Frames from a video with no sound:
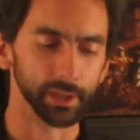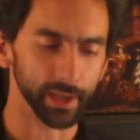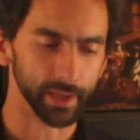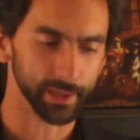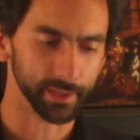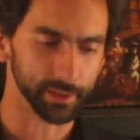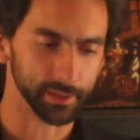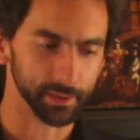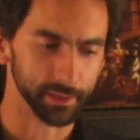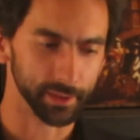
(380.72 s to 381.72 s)
And
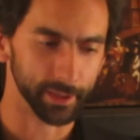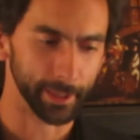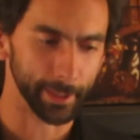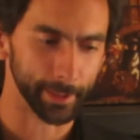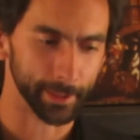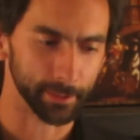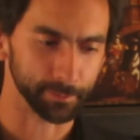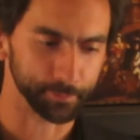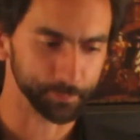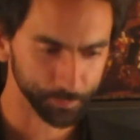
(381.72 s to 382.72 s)

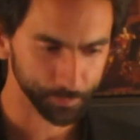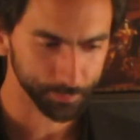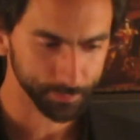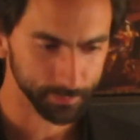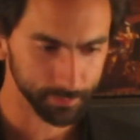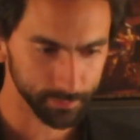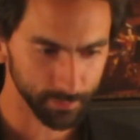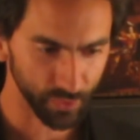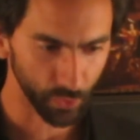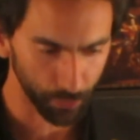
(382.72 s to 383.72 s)

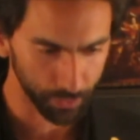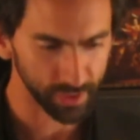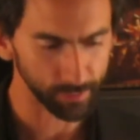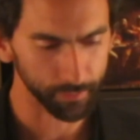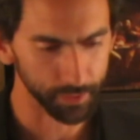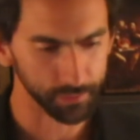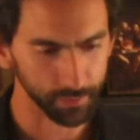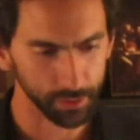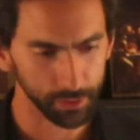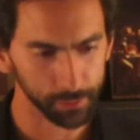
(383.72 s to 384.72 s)
the whole theme of this
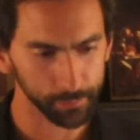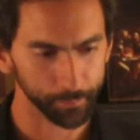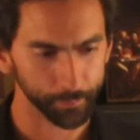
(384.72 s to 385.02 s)
video